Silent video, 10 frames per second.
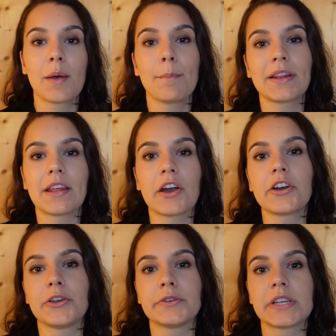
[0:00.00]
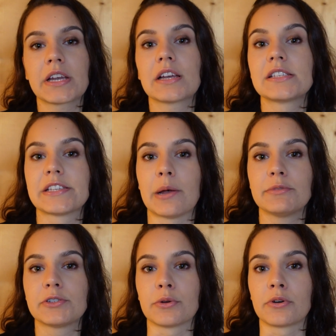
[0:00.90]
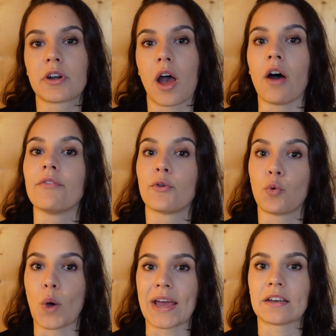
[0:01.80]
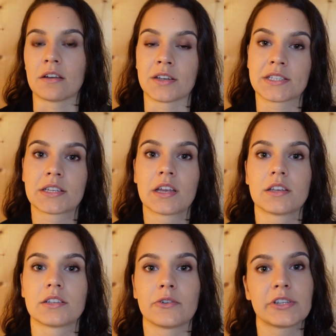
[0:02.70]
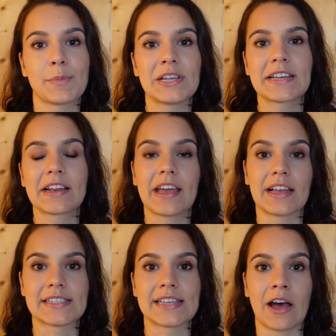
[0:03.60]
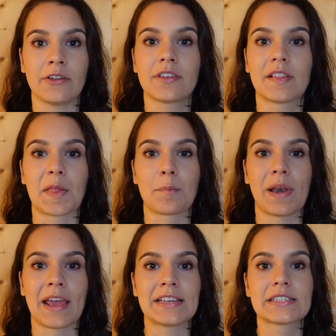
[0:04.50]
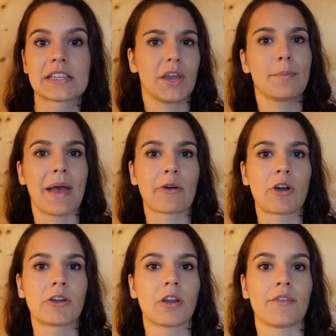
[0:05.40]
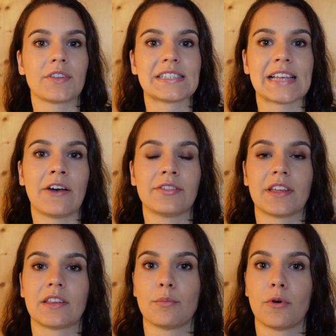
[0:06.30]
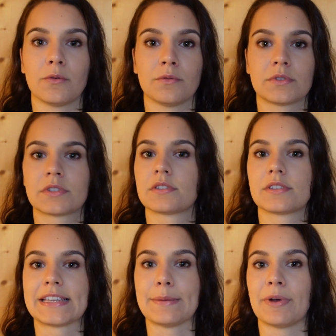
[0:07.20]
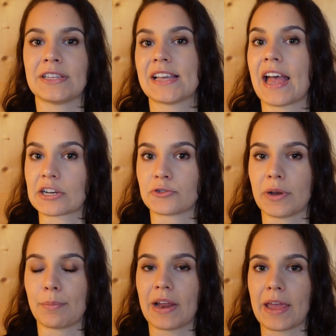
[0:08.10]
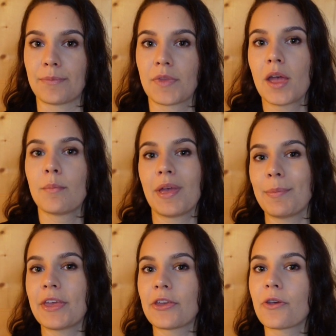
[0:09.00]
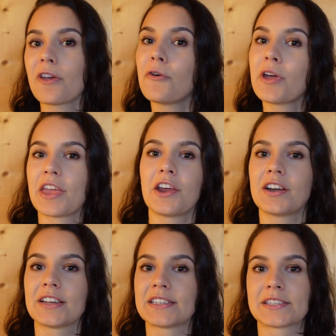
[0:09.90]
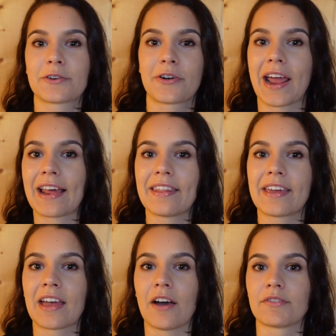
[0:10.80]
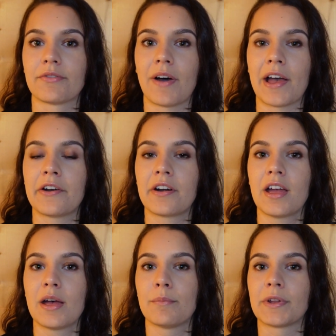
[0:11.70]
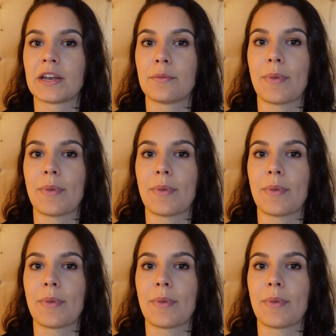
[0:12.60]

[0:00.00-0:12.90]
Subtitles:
but they are using some sort of white noise. So it's basically a sound that plays in the background of the sound that the Bose Sleepbuds actually play. Maybe you hear this crackling of the fire, but in the